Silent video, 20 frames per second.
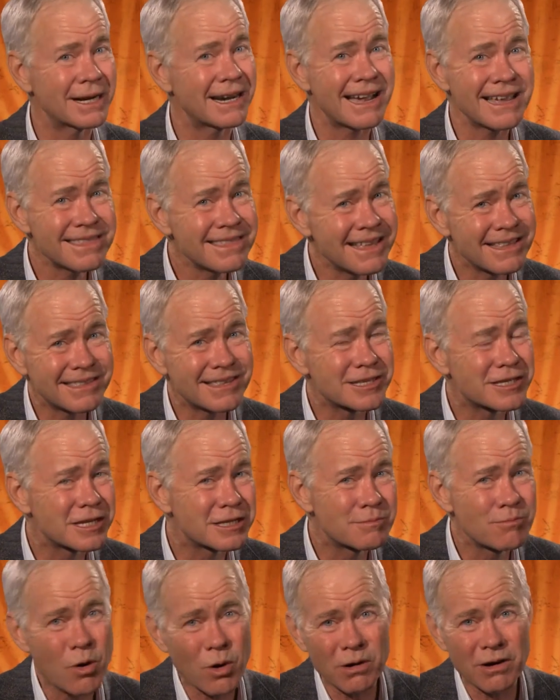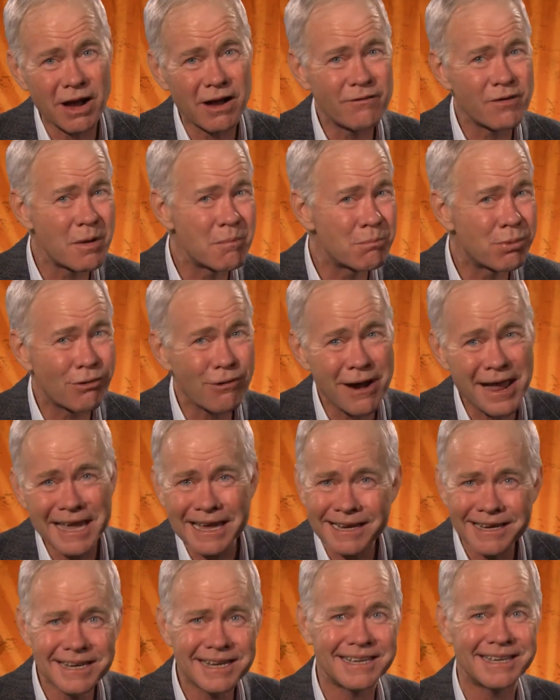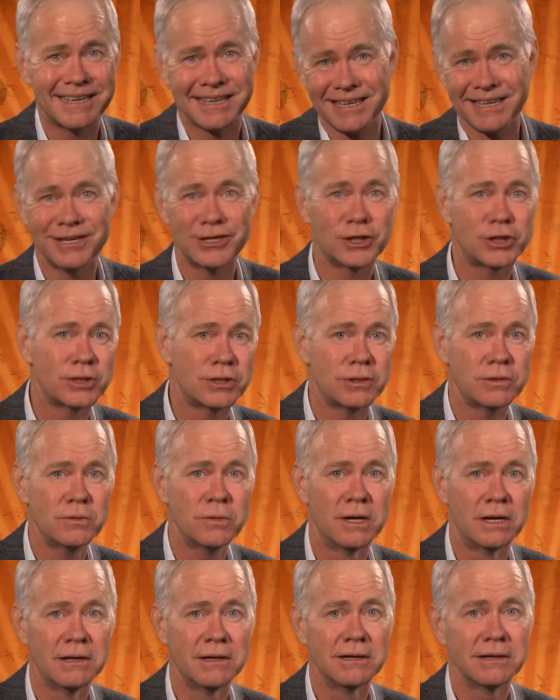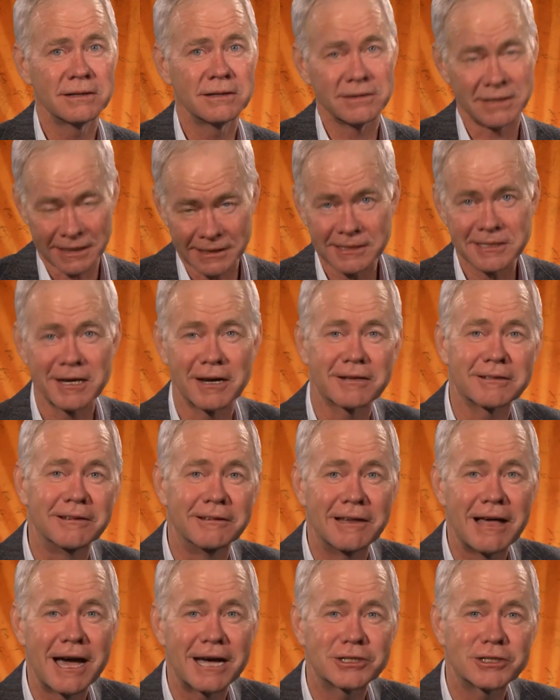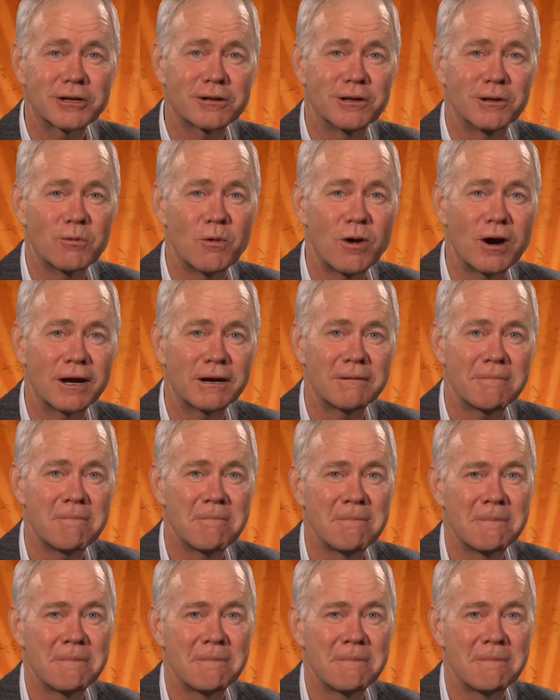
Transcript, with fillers: but I think this is more of a branding issue than a technological one.